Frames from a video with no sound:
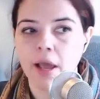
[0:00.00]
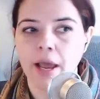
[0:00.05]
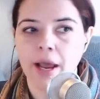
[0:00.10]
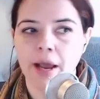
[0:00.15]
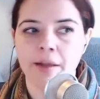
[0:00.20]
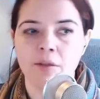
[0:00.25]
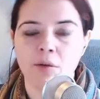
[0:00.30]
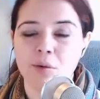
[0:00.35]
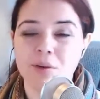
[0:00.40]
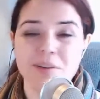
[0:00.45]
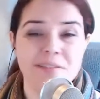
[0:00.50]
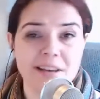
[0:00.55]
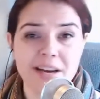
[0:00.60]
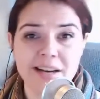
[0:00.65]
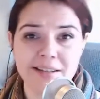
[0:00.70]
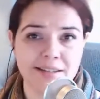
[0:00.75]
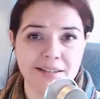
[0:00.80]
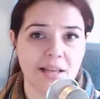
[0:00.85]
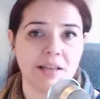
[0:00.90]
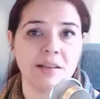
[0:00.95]
And the reason I
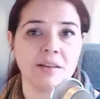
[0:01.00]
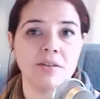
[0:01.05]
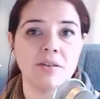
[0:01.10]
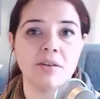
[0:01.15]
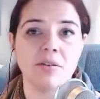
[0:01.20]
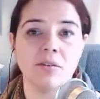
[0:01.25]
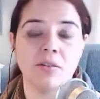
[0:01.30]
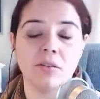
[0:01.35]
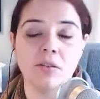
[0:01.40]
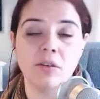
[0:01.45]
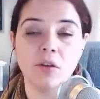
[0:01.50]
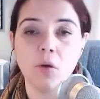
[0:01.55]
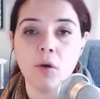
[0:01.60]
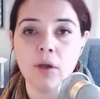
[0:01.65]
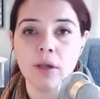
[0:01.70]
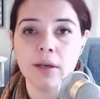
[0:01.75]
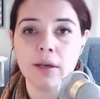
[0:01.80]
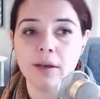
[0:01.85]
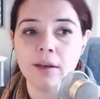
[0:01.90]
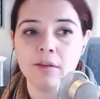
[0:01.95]
say that this is
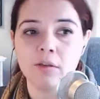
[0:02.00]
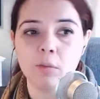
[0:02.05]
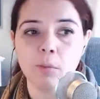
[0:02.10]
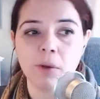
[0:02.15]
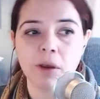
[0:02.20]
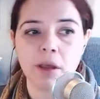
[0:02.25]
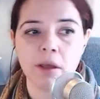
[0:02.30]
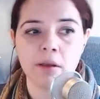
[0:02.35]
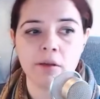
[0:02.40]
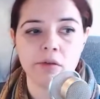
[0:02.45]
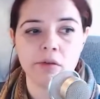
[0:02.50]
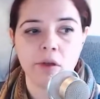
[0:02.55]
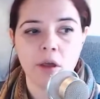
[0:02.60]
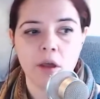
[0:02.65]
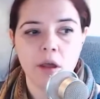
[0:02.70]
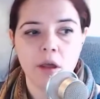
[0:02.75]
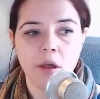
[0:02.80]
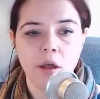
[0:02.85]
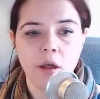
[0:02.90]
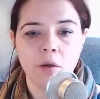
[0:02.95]
good is because
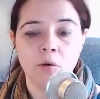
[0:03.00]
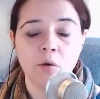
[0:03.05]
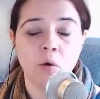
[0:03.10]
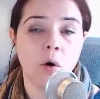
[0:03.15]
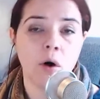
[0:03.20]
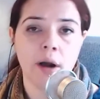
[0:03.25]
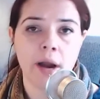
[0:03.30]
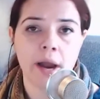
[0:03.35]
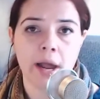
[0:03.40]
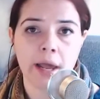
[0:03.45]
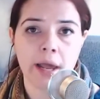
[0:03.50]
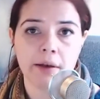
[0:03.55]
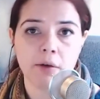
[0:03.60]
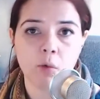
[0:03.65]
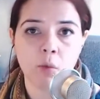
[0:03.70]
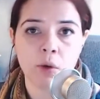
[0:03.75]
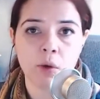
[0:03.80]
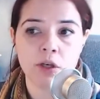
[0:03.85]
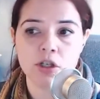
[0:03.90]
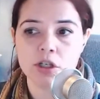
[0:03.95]
NORAD,
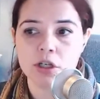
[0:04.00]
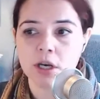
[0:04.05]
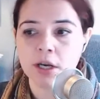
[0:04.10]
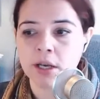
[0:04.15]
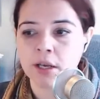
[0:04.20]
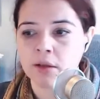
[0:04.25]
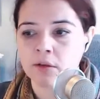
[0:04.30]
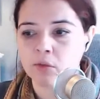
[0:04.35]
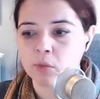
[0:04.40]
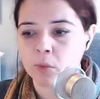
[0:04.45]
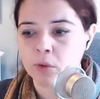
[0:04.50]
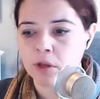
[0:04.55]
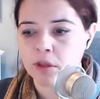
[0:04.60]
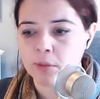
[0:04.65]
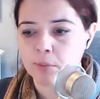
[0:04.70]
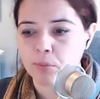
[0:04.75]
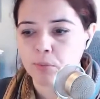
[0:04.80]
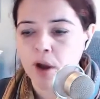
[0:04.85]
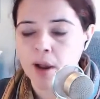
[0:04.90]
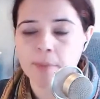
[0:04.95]
which is one of
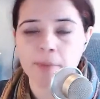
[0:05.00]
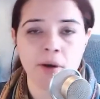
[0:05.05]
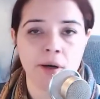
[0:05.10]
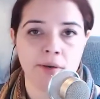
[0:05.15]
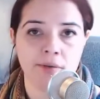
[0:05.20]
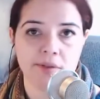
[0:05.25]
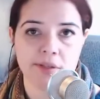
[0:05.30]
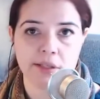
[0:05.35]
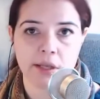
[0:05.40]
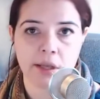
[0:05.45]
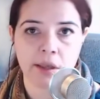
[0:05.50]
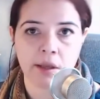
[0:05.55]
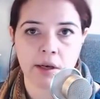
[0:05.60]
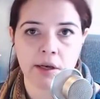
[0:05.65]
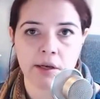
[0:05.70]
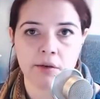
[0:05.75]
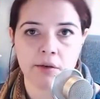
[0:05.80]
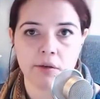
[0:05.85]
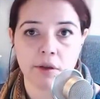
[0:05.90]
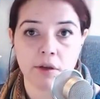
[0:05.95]
the primary
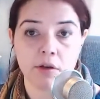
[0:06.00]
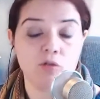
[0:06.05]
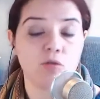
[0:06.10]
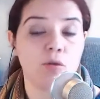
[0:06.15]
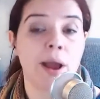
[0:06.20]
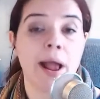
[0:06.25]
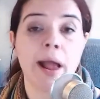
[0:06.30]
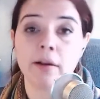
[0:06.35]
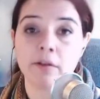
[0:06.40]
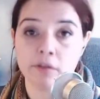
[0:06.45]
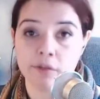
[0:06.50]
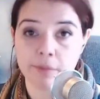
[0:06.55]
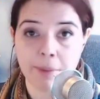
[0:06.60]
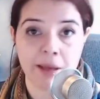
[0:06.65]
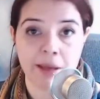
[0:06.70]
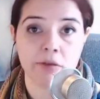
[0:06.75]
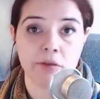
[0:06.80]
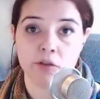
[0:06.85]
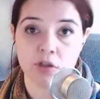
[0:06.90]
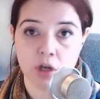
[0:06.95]
facilities that tracks
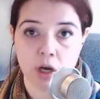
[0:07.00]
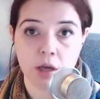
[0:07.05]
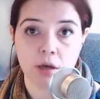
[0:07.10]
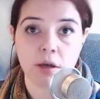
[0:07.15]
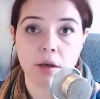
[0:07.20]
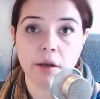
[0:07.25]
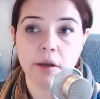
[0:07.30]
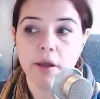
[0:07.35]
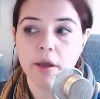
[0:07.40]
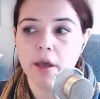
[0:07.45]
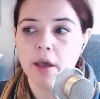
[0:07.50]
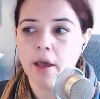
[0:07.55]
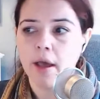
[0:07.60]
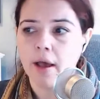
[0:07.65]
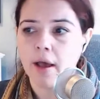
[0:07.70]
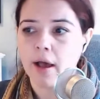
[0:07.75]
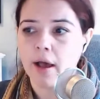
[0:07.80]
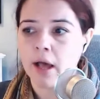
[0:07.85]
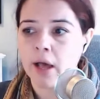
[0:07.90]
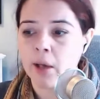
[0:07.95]
space junk,
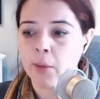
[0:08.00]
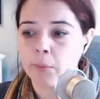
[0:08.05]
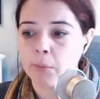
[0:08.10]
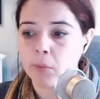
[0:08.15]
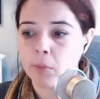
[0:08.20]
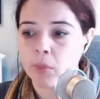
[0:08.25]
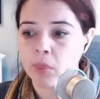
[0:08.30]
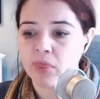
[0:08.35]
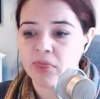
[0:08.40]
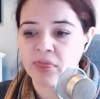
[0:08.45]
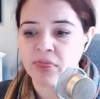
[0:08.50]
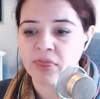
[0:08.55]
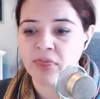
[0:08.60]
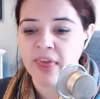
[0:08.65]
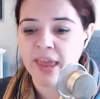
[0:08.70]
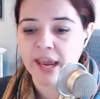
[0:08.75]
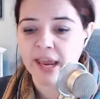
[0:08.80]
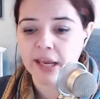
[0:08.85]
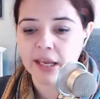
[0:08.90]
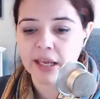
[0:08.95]
um,
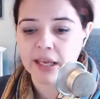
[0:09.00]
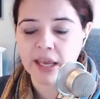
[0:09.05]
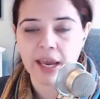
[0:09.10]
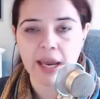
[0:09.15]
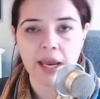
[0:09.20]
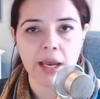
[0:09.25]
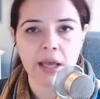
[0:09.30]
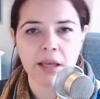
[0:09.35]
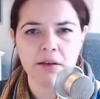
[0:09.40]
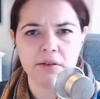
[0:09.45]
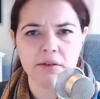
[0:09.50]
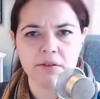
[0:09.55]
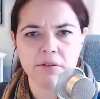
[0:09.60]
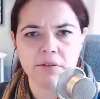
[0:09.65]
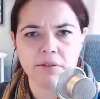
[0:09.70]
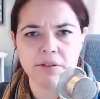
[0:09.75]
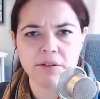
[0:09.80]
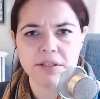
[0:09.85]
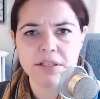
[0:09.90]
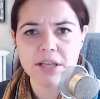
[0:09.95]
they can't
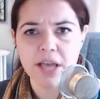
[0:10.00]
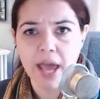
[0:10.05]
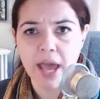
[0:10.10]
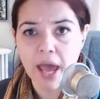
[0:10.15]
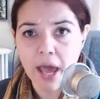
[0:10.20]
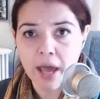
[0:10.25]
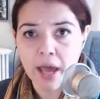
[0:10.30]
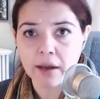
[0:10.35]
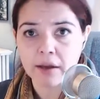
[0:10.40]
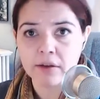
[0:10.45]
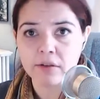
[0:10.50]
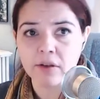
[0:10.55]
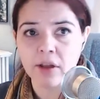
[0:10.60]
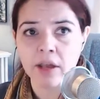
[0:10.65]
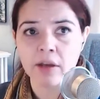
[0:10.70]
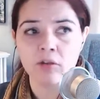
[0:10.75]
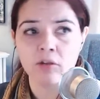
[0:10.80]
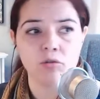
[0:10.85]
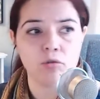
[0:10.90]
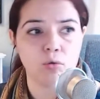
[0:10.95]
detect
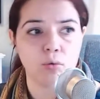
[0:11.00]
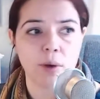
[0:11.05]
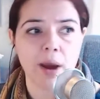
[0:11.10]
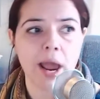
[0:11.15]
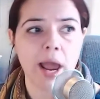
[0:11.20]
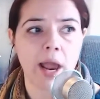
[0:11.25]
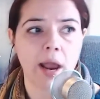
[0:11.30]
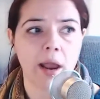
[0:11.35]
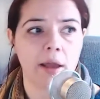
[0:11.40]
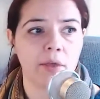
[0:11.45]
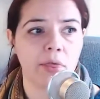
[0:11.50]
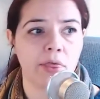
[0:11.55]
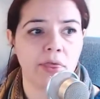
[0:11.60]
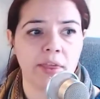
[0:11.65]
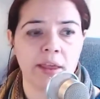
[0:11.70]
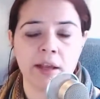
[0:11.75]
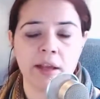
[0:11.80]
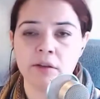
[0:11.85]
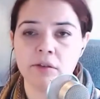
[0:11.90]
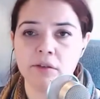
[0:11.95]
and track
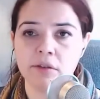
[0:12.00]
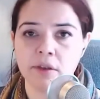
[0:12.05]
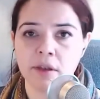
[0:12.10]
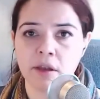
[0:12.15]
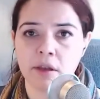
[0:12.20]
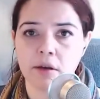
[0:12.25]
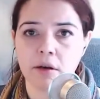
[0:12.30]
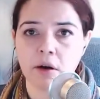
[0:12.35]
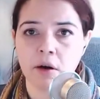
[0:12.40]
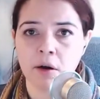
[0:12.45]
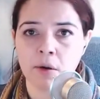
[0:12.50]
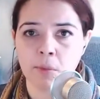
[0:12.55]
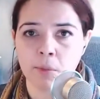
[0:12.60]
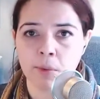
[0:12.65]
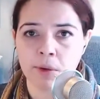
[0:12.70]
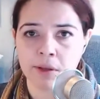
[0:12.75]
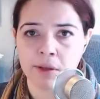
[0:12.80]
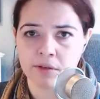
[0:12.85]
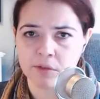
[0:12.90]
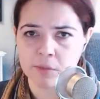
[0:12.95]
things that are
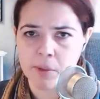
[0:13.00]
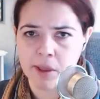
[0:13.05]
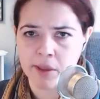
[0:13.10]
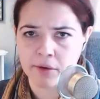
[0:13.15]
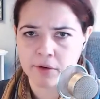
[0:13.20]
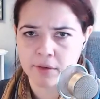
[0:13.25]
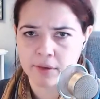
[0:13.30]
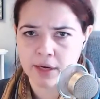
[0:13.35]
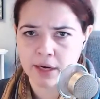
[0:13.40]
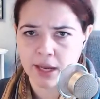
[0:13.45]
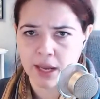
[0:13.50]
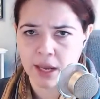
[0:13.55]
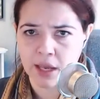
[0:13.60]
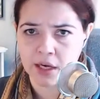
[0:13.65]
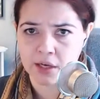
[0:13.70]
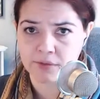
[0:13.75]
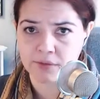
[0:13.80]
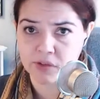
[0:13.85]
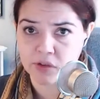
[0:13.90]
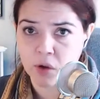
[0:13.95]
really smaller than a can
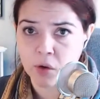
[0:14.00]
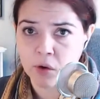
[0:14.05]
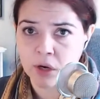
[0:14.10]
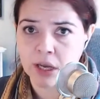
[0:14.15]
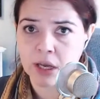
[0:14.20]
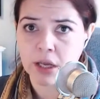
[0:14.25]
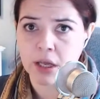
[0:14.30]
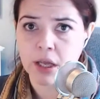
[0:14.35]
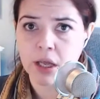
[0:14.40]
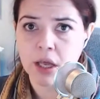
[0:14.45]
of soda.